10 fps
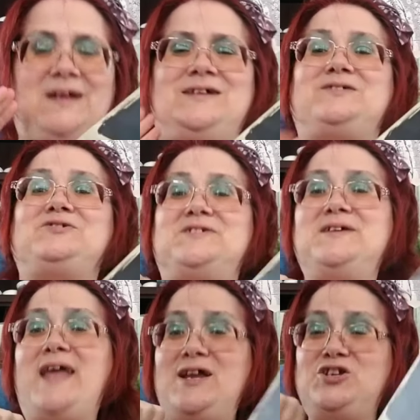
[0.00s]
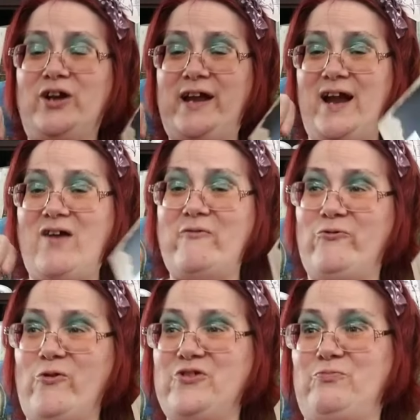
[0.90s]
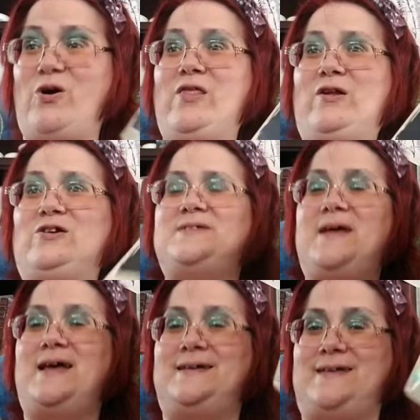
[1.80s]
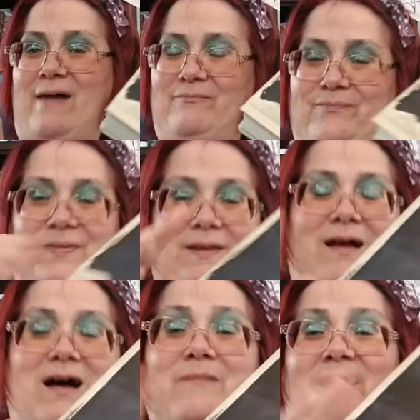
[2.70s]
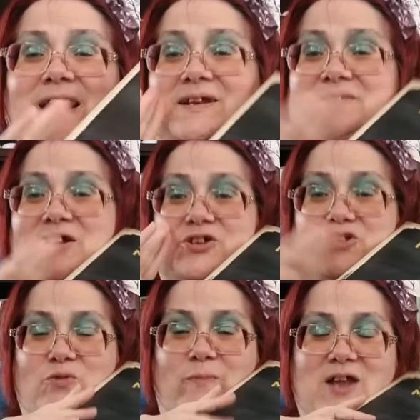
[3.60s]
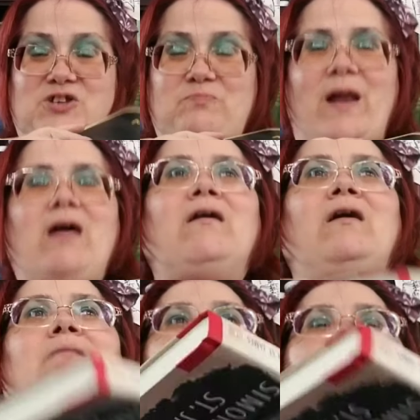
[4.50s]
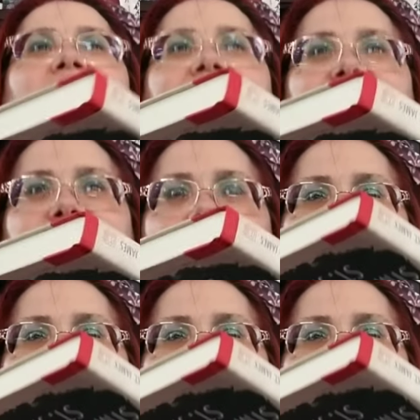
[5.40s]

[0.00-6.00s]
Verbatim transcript: So just in case you're here for the spoilers, yeah. I'm not going to tell you too much. But oh my gosh.